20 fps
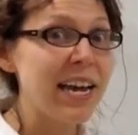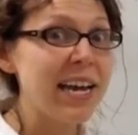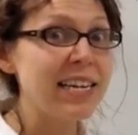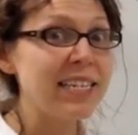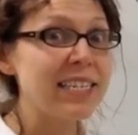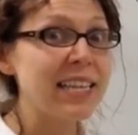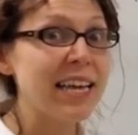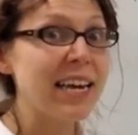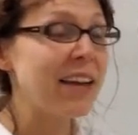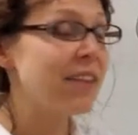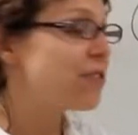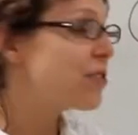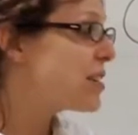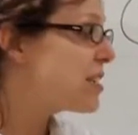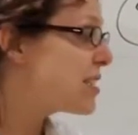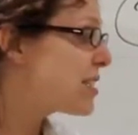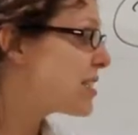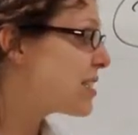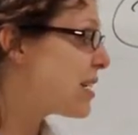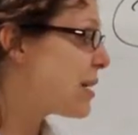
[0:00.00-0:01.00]
is that a
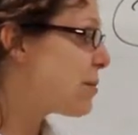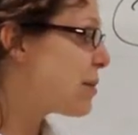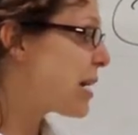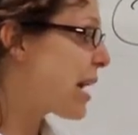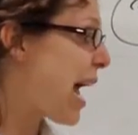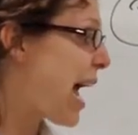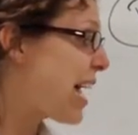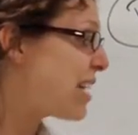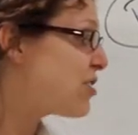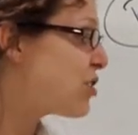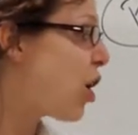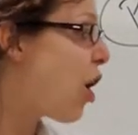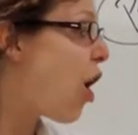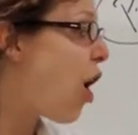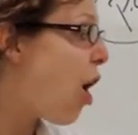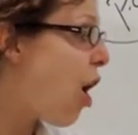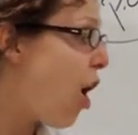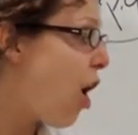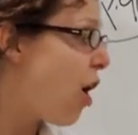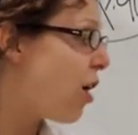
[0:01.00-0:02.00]
thesis statement has
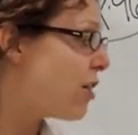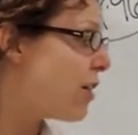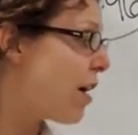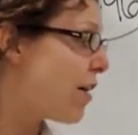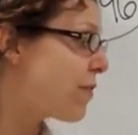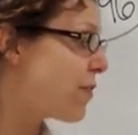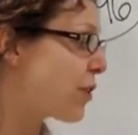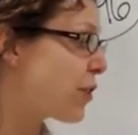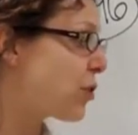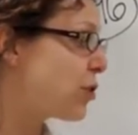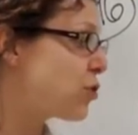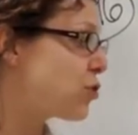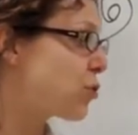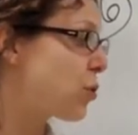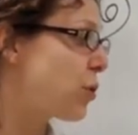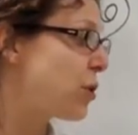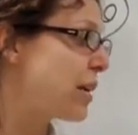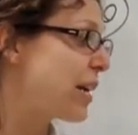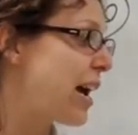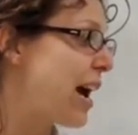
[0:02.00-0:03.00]
all of the
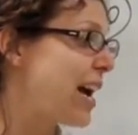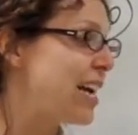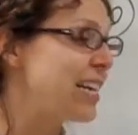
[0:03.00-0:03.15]
controlling